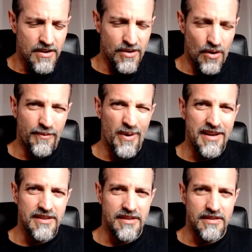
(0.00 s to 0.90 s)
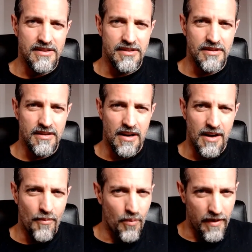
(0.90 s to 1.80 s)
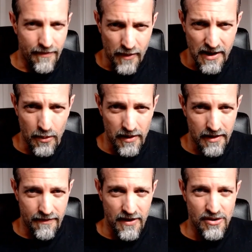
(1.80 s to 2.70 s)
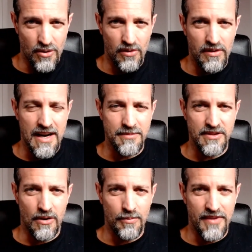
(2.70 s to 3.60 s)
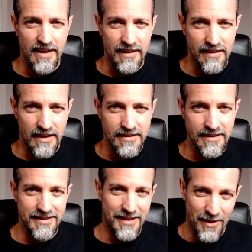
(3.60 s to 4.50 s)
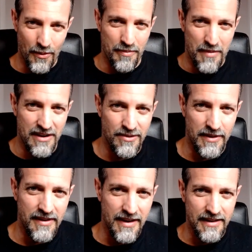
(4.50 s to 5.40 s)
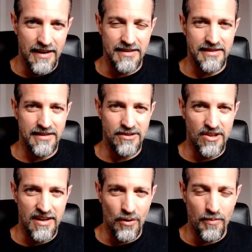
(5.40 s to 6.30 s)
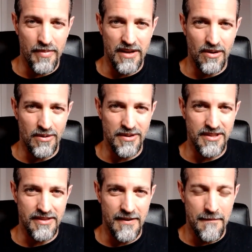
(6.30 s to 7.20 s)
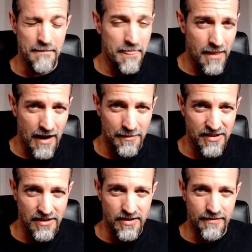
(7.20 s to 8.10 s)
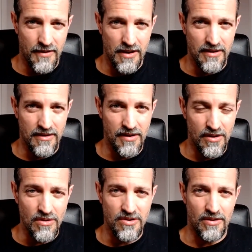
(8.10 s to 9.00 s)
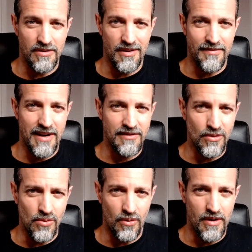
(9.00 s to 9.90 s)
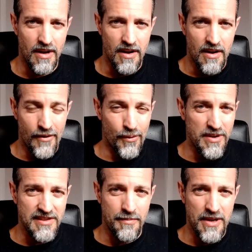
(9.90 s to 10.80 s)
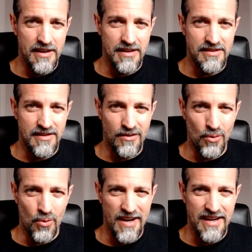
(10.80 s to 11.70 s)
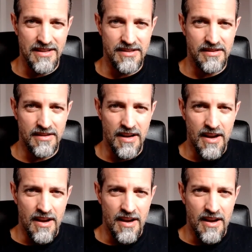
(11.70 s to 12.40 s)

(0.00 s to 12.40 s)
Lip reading: So for instance, we frequently feature lab scope diagnostics here with Mastering Diagnostics channel because I'm such a fond user of that tool. The reason being is the tool has